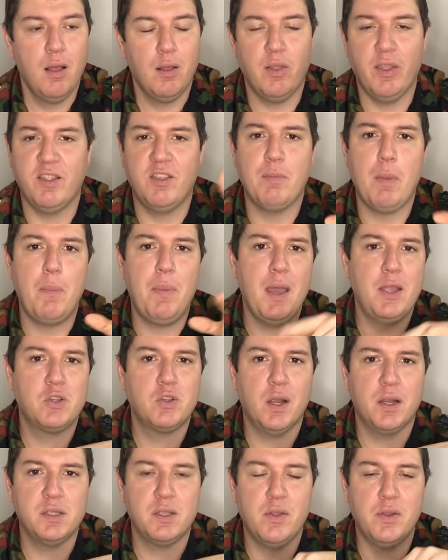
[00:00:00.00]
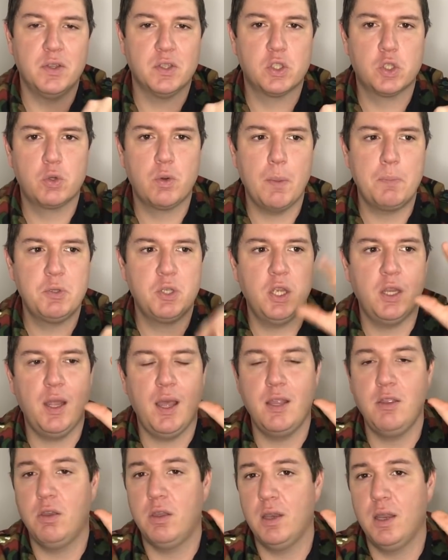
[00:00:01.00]
link to my Patreon is in the description,
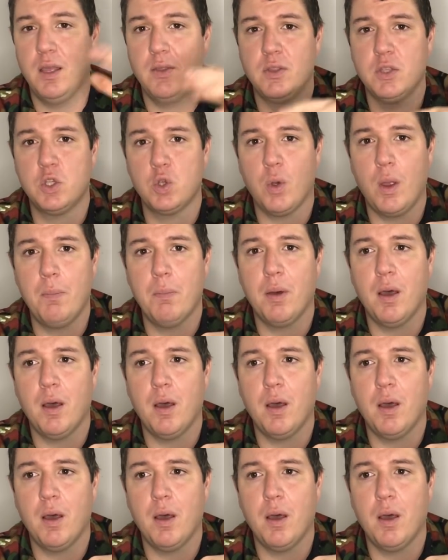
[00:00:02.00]
and you can hit the join